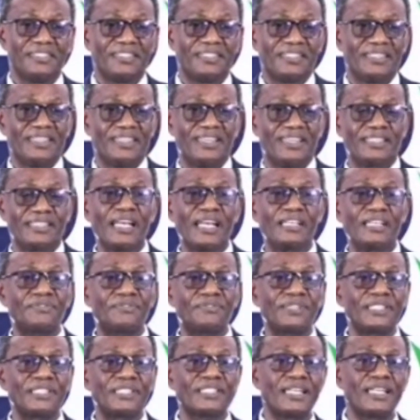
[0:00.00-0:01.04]
It's just
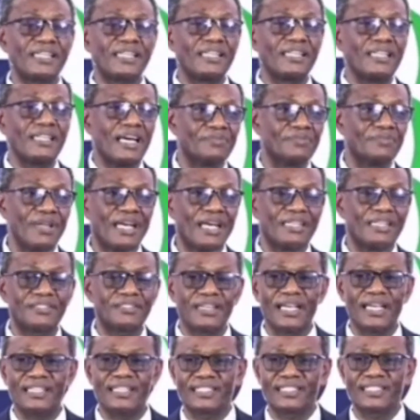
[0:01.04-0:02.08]
recently that we are trying
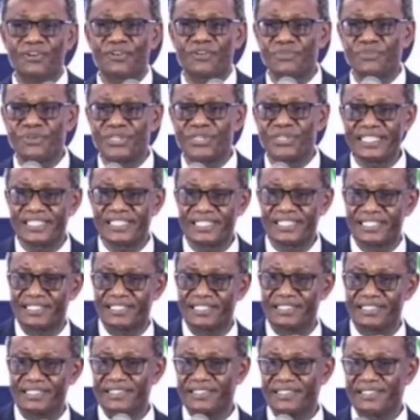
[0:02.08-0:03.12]
to accommodate.
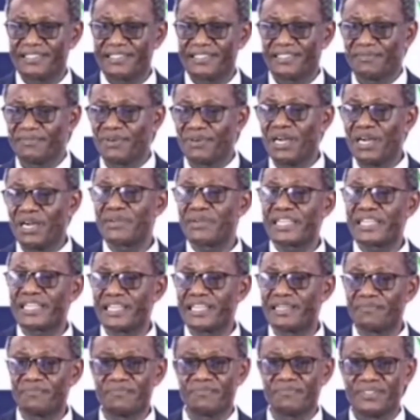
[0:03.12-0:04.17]
When we
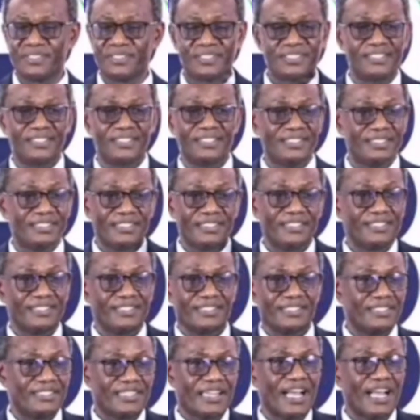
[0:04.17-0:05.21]
came,
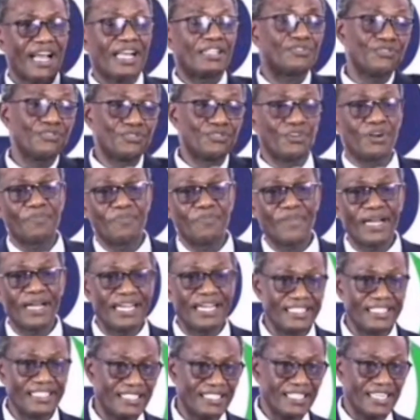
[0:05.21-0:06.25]
I had to drop my
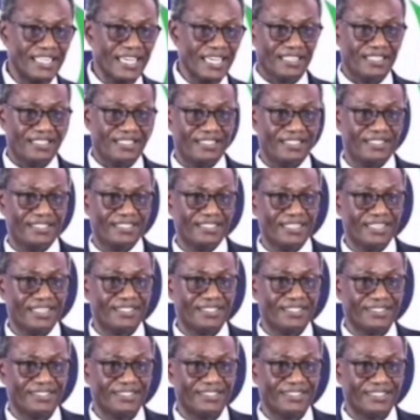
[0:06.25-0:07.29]
engineer.
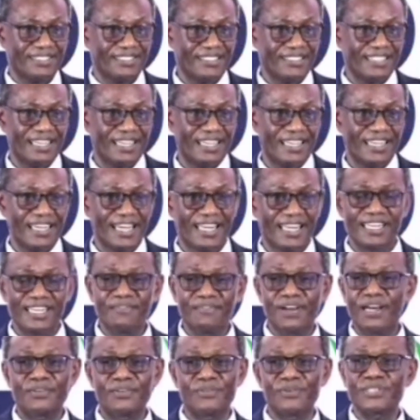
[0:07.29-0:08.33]
I
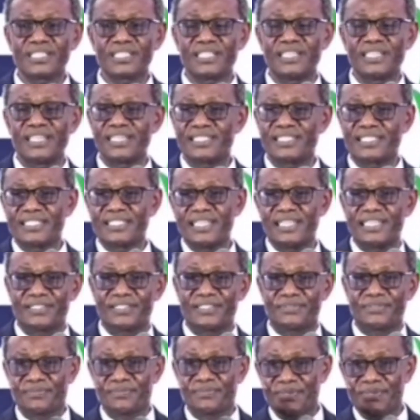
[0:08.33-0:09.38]
never wrote letters
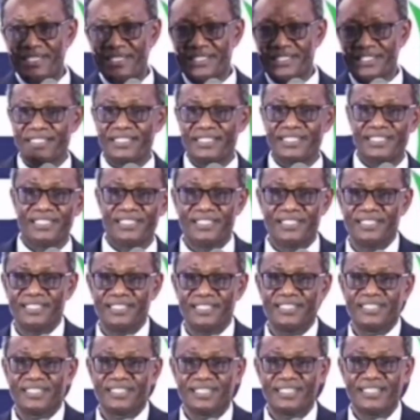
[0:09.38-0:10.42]
with
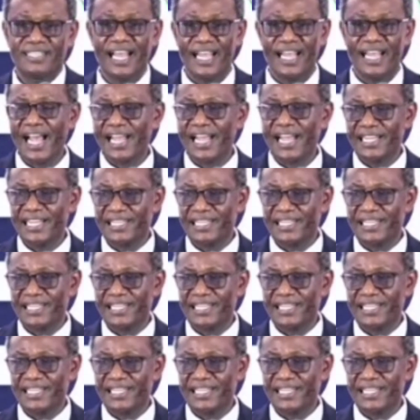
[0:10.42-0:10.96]
ING.